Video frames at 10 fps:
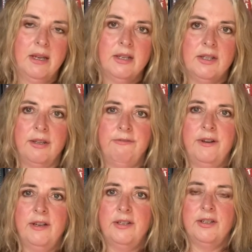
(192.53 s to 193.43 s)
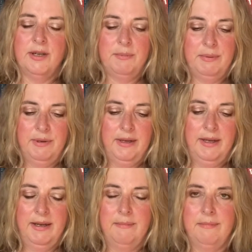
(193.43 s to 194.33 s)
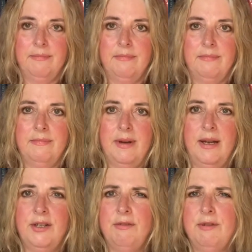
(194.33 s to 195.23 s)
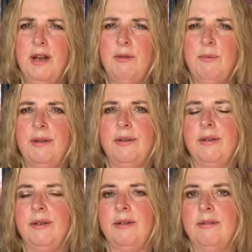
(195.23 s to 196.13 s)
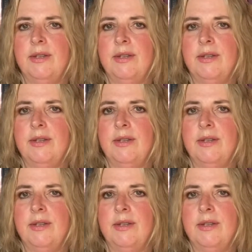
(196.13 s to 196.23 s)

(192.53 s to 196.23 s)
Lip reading: So the first up, I don't know whether